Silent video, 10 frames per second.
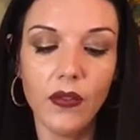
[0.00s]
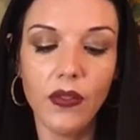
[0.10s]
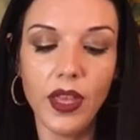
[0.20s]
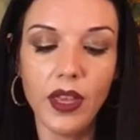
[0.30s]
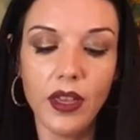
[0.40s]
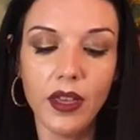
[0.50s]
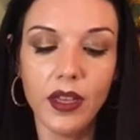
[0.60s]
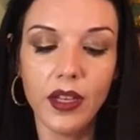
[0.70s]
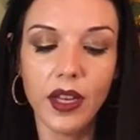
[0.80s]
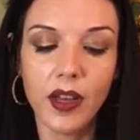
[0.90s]

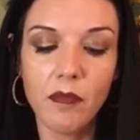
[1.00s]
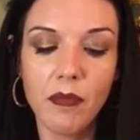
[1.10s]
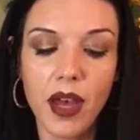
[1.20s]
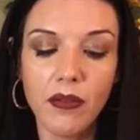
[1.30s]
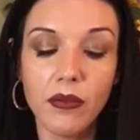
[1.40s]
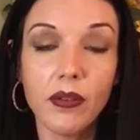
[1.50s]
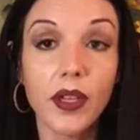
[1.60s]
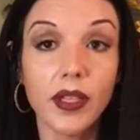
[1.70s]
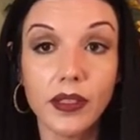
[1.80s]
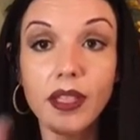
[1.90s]
Then
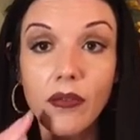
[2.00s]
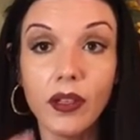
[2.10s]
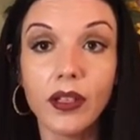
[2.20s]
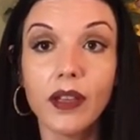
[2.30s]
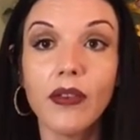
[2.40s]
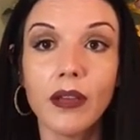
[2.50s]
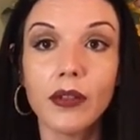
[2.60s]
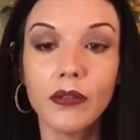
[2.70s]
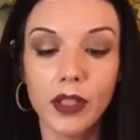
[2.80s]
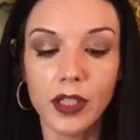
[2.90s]
definitely a
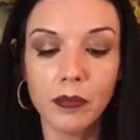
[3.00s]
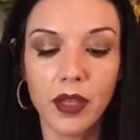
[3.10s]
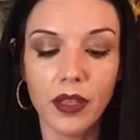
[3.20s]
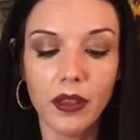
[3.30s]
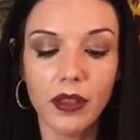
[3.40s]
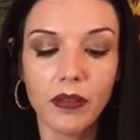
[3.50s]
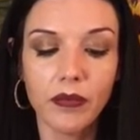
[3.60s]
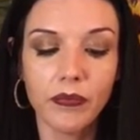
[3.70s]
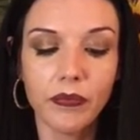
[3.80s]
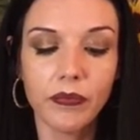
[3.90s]
favorite for this month.
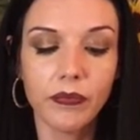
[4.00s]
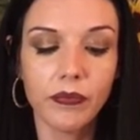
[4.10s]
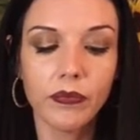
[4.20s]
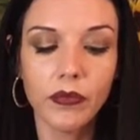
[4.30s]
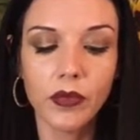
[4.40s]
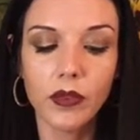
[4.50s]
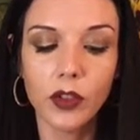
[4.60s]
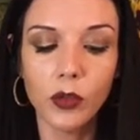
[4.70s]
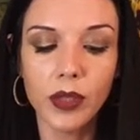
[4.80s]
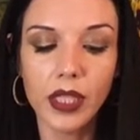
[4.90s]

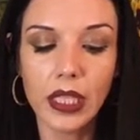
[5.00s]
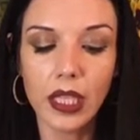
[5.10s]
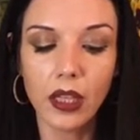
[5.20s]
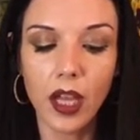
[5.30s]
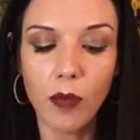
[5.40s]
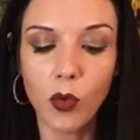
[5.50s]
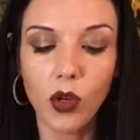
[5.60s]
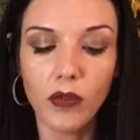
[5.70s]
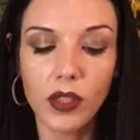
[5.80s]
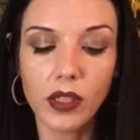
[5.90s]
You'll be seeing a lot
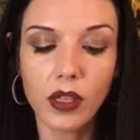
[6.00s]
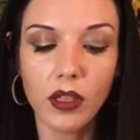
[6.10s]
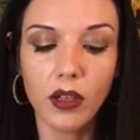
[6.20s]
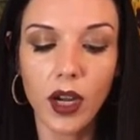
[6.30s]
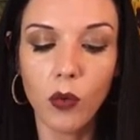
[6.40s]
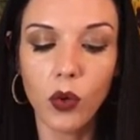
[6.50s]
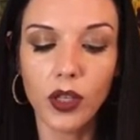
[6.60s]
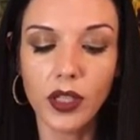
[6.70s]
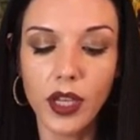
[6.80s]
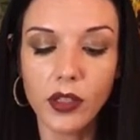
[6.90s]
more of this color. I
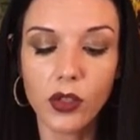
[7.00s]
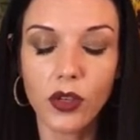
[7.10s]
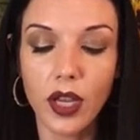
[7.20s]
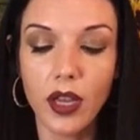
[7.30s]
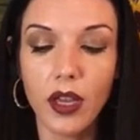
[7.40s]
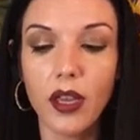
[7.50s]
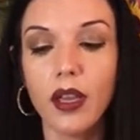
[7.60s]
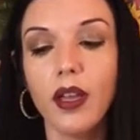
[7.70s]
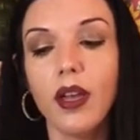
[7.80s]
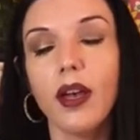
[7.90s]
wore it yesterday.
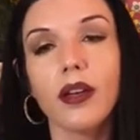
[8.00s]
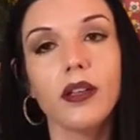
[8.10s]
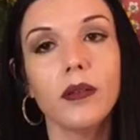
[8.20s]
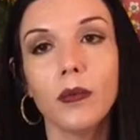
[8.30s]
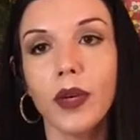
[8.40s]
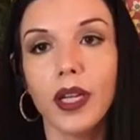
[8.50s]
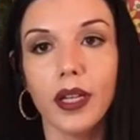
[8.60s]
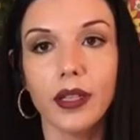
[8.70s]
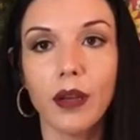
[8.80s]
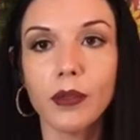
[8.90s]
I couldn't
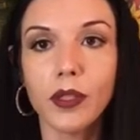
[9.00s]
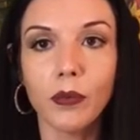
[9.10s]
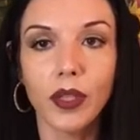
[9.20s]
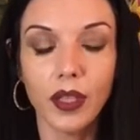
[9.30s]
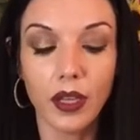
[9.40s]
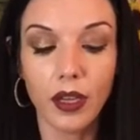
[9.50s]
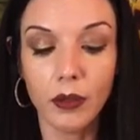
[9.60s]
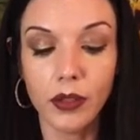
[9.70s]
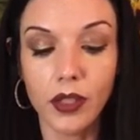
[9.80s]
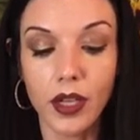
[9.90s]
wait. That was the one thing
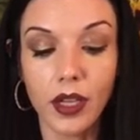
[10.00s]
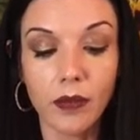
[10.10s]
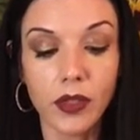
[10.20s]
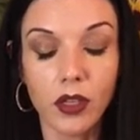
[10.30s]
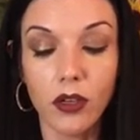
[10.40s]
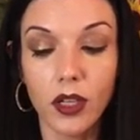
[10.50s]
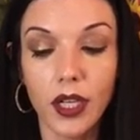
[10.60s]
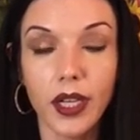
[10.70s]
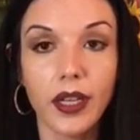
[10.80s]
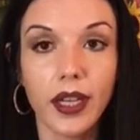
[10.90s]
I was like, I'm
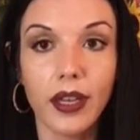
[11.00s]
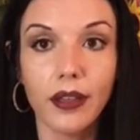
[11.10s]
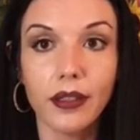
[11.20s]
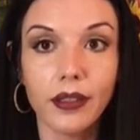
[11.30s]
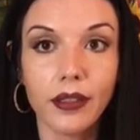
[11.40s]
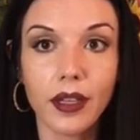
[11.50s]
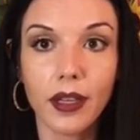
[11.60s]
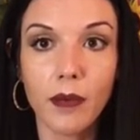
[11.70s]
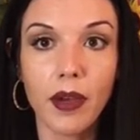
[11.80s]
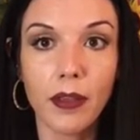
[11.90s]
sorry guys, it's got to
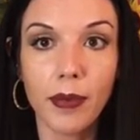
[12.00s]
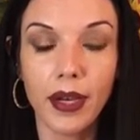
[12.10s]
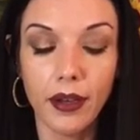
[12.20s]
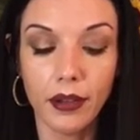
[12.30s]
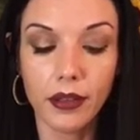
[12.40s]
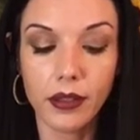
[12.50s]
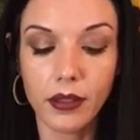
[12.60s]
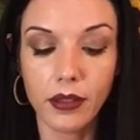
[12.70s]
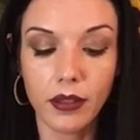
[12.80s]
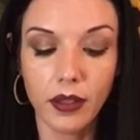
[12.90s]
come out of the box.